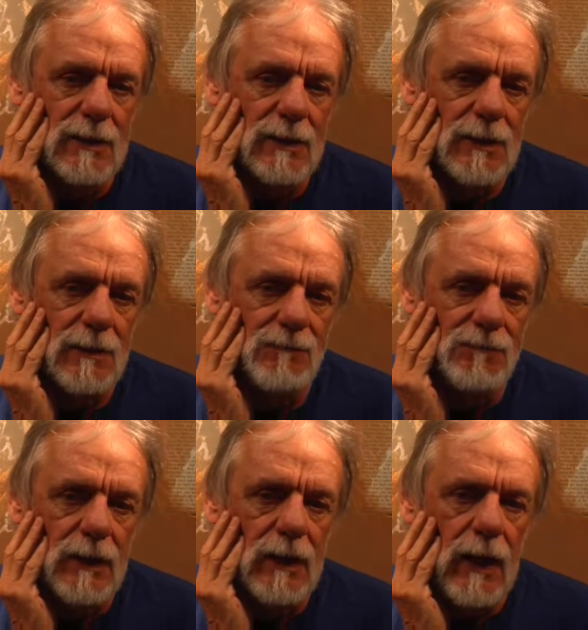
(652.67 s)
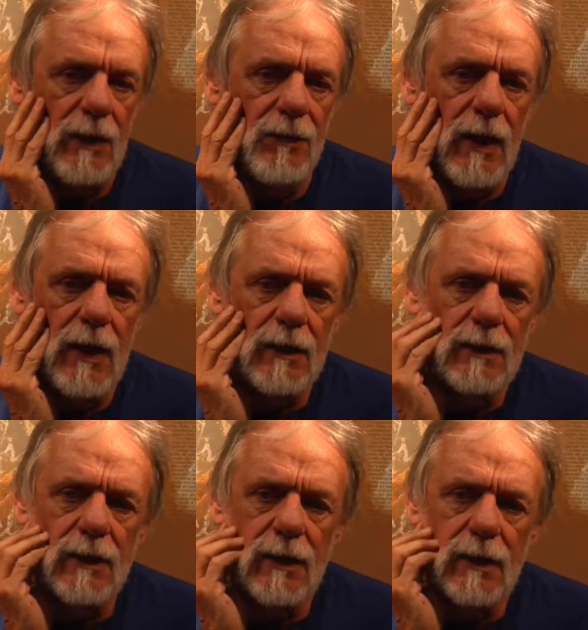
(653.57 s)
Um, and
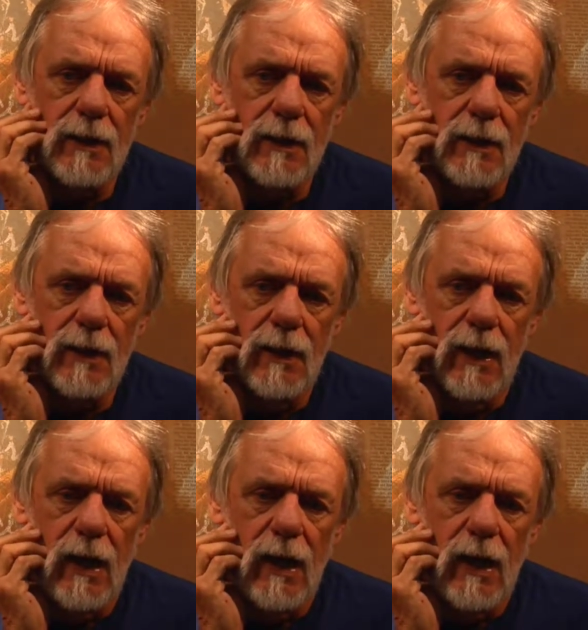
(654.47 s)
then uh,